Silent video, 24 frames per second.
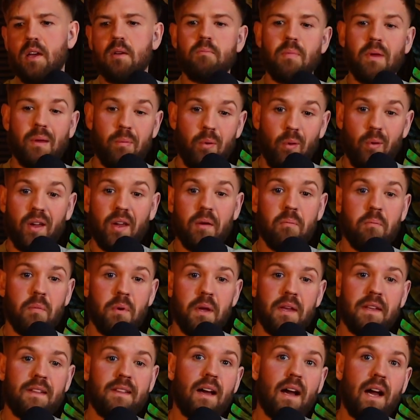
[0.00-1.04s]
People can
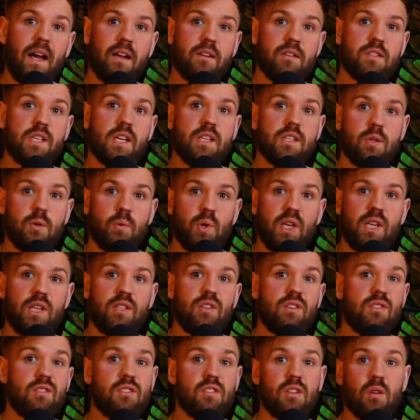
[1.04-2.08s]
be in dire situations.